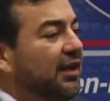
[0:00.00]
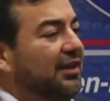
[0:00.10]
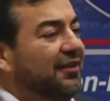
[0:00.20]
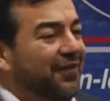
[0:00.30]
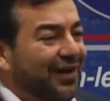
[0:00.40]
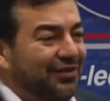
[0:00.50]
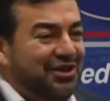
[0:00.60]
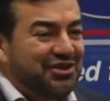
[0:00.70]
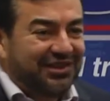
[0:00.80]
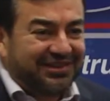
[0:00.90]
in the
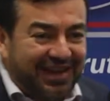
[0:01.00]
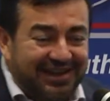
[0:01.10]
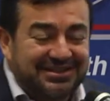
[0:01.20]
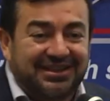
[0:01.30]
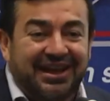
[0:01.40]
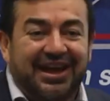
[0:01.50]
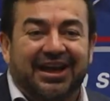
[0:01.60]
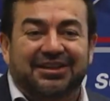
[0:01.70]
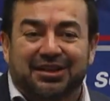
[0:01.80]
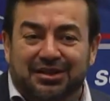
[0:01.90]
foundational text
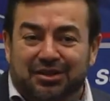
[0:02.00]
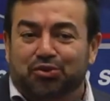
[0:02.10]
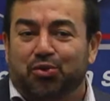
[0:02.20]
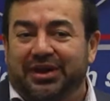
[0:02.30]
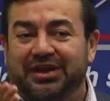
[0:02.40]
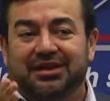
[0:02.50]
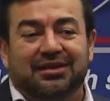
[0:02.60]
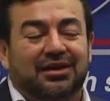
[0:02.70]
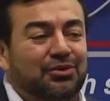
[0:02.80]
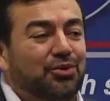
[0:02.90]
and in the
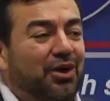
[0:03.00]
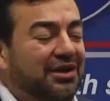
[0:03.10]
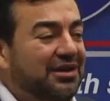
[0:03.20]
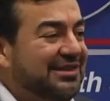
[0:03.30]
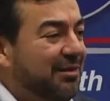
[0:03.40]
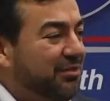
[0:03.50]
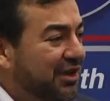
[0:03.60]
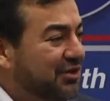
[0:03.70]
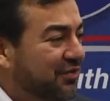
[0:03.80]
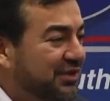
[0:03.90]
200 and some
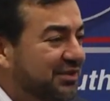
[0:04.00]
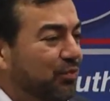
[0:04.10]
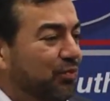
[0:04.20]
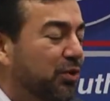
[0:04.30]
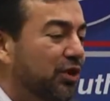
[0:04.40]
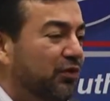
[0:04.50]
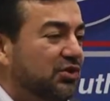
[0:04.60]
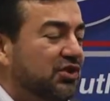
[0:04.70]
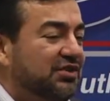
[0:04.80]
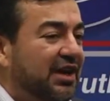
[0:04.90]
years of this beautiful
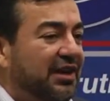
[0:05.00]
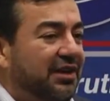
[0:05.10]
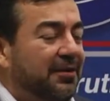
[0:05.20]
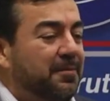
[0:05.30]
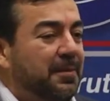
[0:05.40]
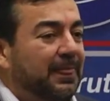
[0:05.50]
society.